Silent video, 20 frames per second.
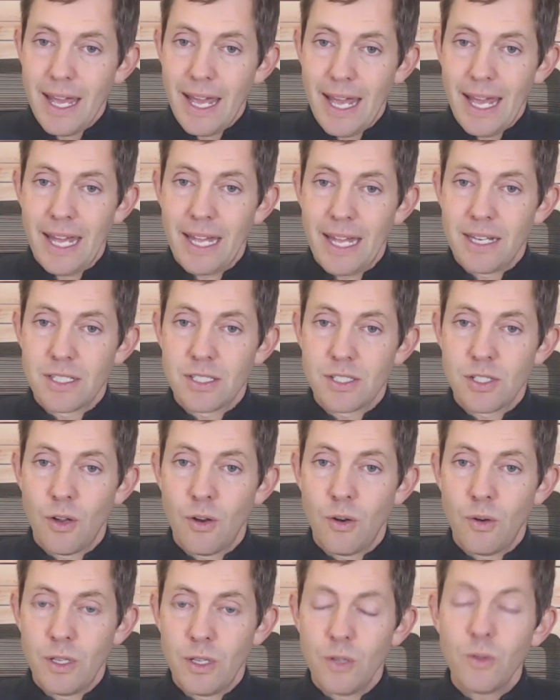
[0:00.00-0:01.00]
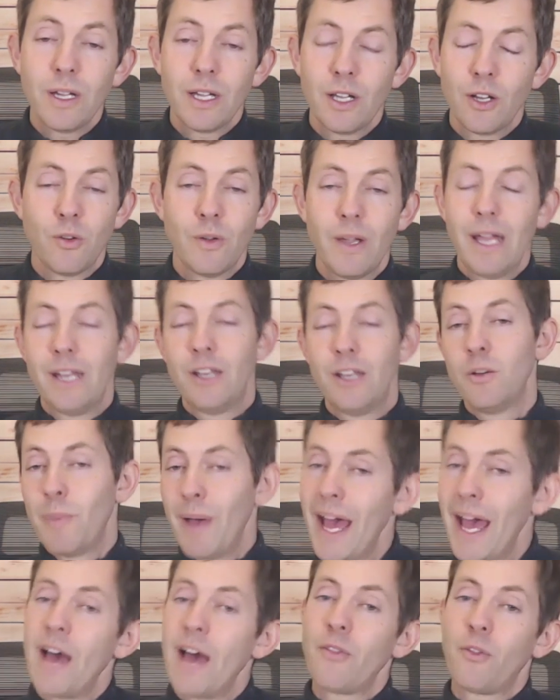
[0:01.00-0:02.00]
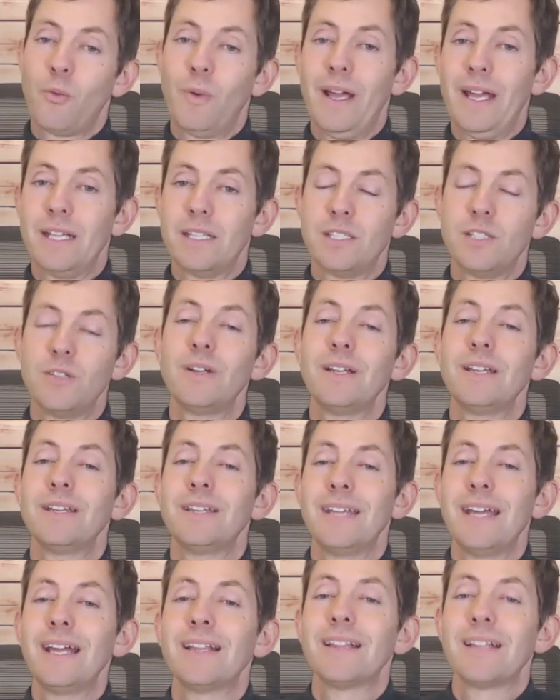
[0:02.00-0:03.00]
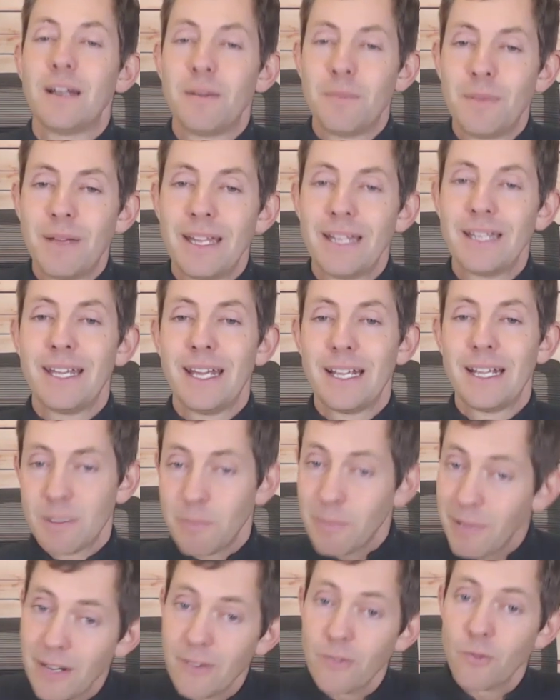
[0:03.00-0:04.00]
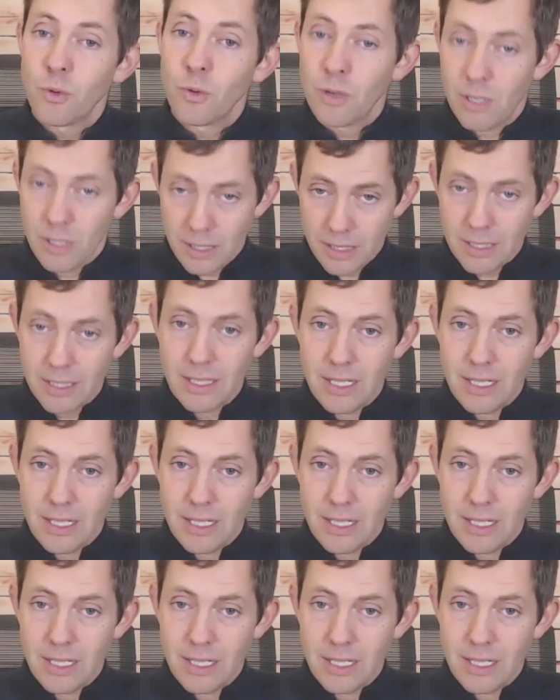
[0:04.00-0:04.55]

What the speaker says: And so you can create new pathways, you can dig them, and it takes a bit of work.